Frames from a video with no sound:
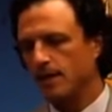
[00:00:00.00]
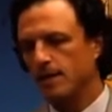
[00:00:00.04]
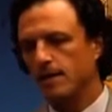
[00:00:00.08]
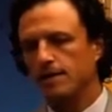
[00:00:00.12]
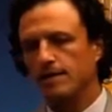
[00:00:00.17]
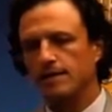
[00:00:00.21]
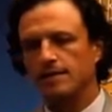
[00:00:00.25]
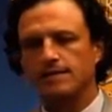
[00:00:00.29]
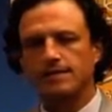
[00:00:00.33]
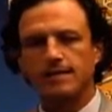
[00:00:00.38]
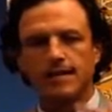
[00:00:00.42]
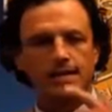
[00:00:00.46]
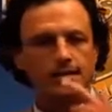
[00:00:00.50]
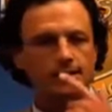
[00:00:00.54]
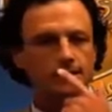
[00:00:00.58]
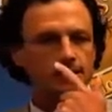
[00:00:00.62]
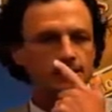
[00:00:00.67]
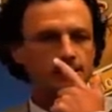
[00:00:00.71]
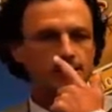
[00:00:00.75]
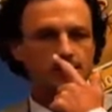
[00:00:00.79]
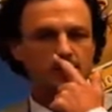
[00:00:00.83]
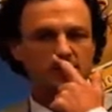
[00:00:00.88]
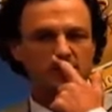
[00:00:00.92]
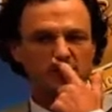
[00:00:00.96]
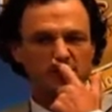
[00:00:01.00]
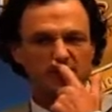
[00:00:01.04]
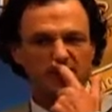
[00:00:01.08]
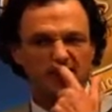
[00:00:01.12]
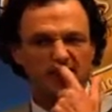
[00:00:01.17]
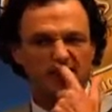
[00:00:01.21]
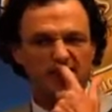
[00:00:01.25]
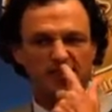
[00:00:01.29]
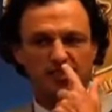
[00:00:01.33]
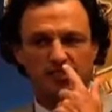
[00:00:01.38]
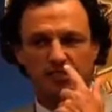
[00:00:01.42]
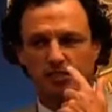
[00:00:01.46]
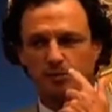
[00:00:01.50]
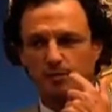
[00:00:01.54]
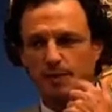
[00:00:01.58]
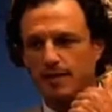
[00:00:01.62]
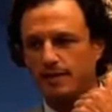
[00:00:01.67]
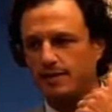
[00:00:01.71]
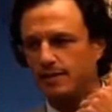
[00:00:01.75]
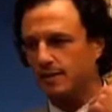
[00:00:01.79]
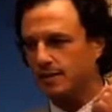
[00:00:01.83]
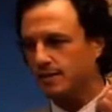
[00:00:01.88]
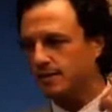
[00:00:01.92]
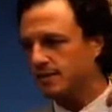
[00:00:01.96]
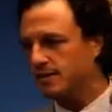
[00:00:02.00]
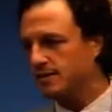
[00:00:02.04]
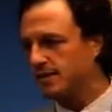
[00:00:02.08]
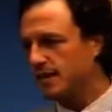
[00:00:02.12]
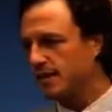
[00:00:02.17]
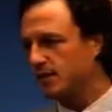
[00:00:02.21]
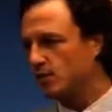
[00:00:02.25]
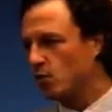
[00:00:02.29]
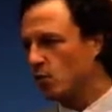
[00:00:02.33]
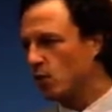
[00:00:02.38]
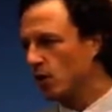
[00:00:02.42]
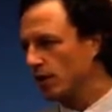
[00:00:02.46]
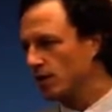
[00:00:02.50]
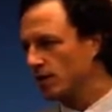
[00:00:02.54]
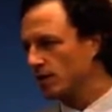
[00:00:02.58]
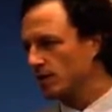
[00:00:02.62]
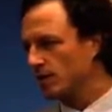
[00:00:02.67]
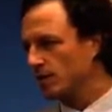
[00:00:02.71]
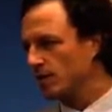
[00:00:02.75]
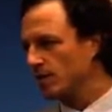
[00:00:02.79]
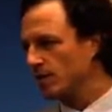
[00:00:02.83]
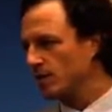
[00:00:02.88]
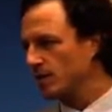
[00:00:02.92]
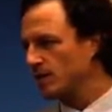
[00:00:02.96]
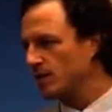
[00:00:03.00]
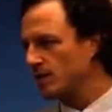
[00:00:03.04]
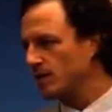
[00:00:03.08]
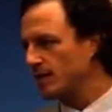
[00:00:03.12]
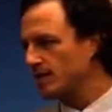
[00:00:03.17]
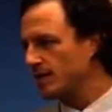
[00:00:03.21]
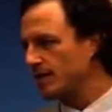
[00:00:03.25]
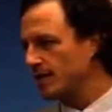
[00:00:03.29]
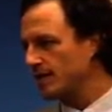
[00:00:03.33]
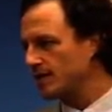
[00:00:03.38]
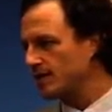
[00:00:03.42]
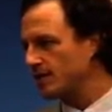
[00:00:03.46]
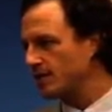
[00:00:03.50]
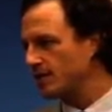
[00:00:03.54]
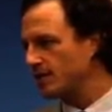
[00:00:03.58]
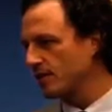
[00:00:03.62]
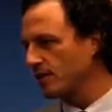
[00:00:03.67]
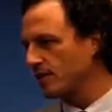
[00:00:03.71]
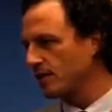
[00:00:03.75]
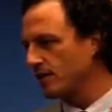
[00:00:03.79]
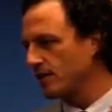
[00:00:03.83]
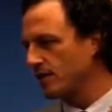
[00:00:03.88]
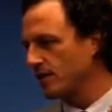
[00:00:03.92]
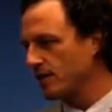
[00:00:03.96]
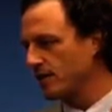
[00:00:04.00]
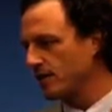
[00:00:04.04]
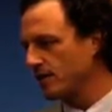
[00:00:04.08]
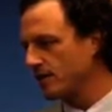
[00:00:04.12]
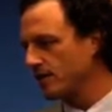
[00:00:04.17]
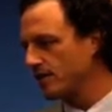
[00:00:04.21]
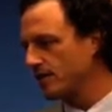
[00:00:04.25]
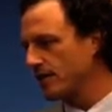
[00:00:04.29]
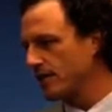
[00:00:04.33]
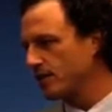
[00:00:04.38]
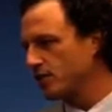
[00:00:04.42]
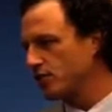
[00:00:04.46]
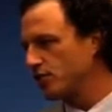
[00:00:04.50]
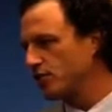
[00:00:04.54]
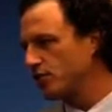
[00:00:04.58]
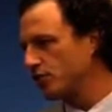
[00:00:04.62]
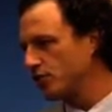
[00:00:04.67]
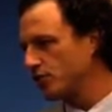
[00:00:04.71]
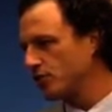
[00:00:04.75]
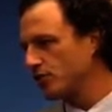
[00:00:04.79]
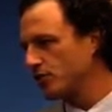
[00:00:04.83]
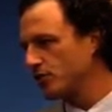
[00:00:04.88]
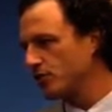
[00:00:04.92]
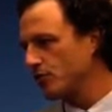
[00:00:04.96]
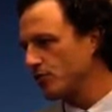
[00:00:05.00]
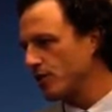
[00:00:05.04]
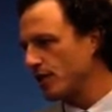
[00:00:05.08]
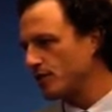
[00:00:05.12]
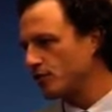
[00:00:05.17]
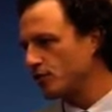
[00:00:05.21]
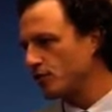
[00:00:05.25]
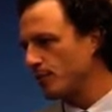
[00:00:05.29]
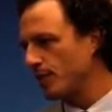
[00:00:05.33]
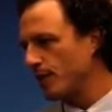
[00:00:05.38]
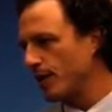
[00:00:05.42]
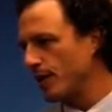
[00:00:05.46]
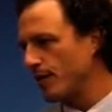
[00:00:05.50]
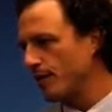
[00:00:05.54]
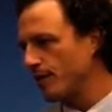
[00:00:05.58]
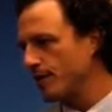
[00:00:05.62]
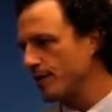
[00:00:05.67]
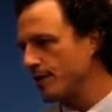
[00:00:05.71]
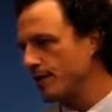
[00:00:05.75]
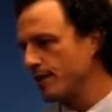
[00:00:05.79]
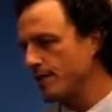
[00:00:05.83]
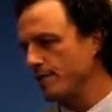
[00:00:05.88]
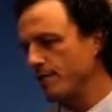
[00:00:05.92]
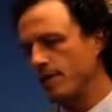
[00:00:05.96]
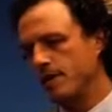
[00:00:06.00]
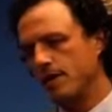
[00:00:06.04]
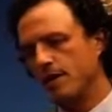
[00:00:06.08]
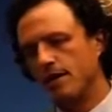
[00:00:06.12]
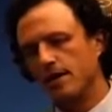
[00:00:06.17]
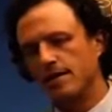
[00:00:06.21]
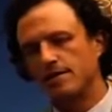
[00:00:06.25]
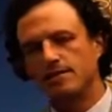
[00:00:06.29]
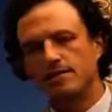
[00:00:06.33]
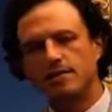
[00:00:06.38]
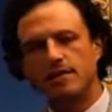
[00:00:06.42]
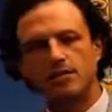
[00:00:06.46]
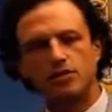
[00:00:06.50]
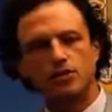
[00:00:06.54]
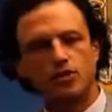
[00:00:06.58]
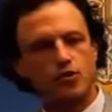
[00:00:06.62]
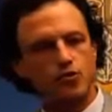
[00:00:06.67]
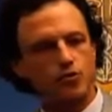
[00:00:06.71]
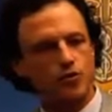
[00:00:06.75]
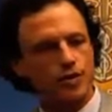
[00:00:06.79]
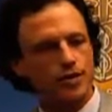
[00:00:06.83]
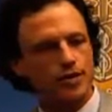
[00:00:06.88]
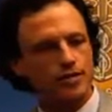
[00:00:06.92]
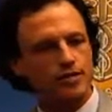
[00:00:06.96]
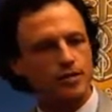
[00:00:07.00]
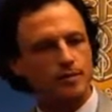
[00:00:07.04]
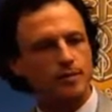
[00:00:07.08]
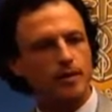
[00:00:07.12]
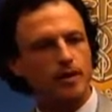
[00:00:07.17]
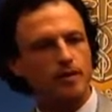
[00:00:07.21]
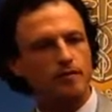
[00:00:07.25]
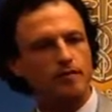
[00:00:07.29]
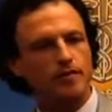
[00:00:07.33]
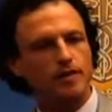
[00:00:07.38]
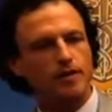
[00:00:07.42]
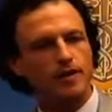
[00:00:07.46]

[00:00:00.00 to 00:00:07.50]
The staging situation is basically stage 1 is limited to the testicle, stage 2 is the retroperitoneum, and stage 3 is above the